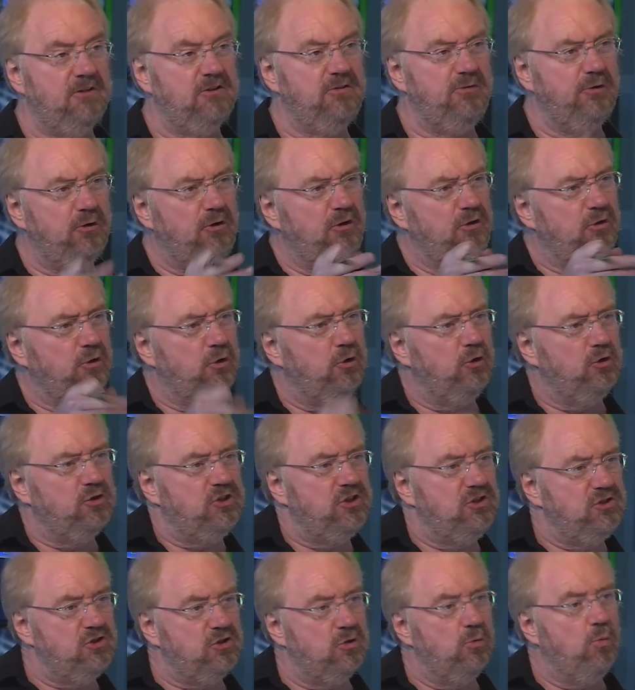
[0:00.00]
Have you got any thoughts
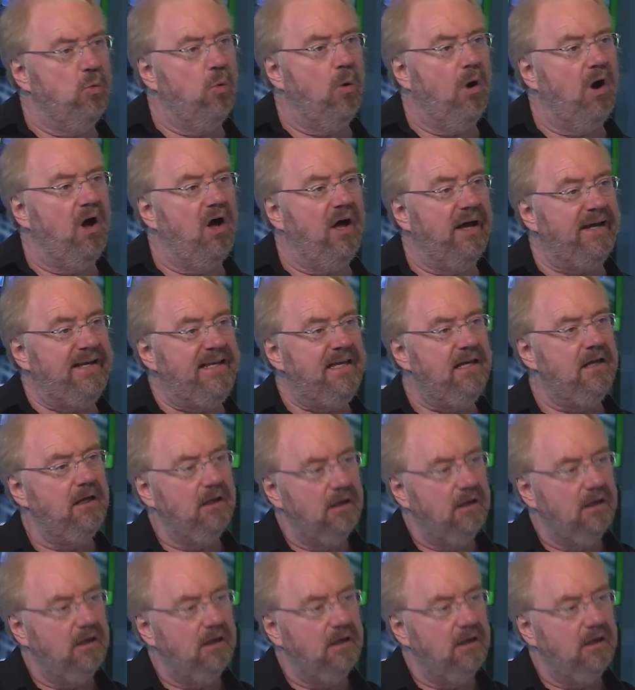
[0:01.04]
as to why